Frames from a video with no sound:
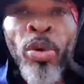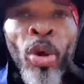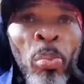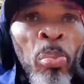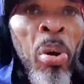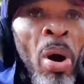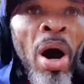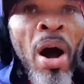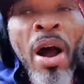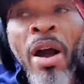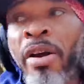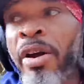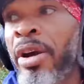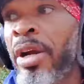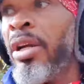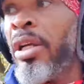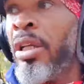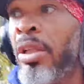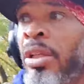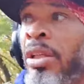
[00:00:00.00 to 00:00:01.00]
up to
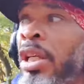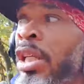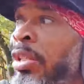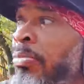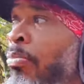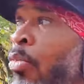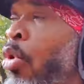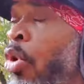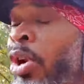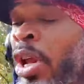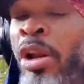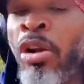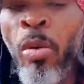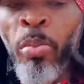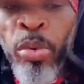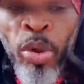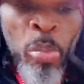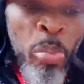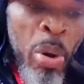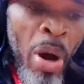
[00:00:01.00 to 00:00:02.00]
par. He's more
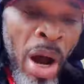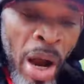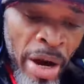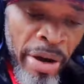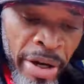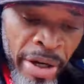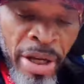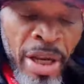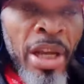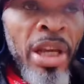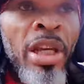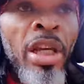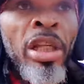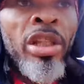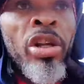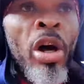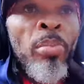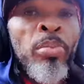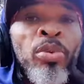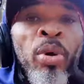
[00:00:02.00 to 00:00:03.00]
than up to par.
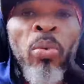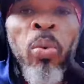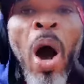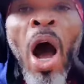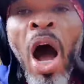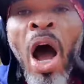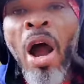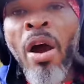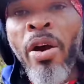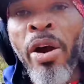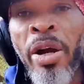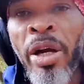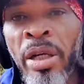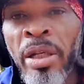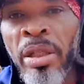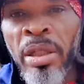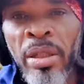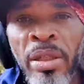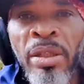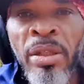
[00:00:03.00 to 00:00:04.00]
He's up to war.
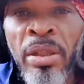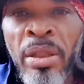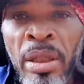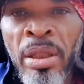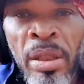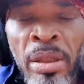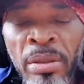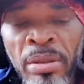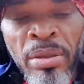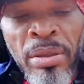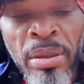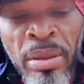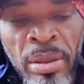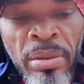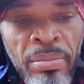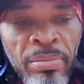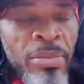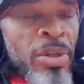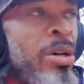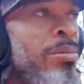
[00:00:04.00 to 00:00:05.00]

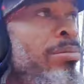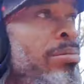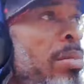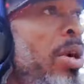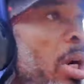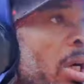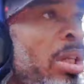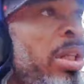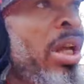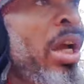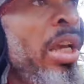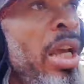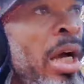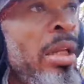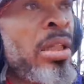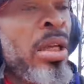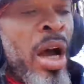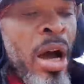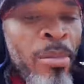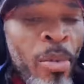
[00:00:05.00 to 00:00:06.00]
But Mbakla,
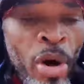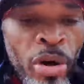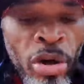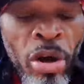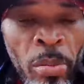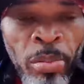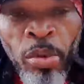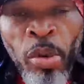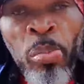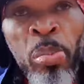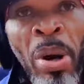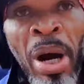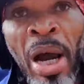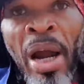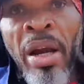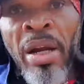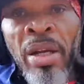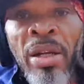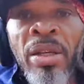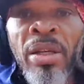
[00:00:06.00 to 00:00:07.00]
you talk about up to
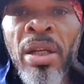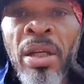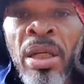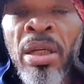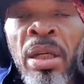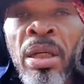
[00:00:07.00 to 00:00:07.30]
par.